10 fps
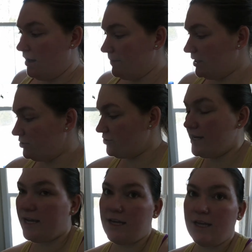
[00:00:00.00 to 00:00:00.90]
I'm gonna
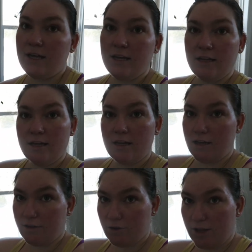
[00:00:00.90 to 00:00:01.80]
drink
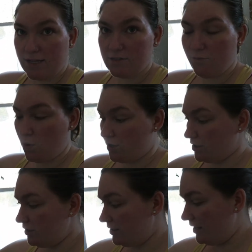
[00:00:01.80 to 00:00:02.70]
another glass of
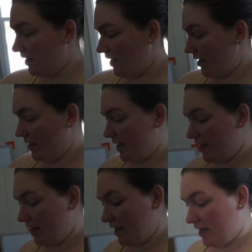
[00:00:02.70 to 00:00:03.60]
water
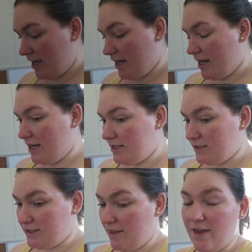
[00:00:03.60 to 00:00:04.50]

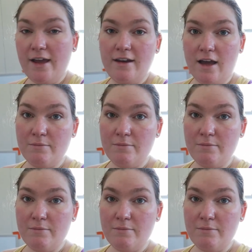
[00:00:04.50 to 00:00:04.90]
and then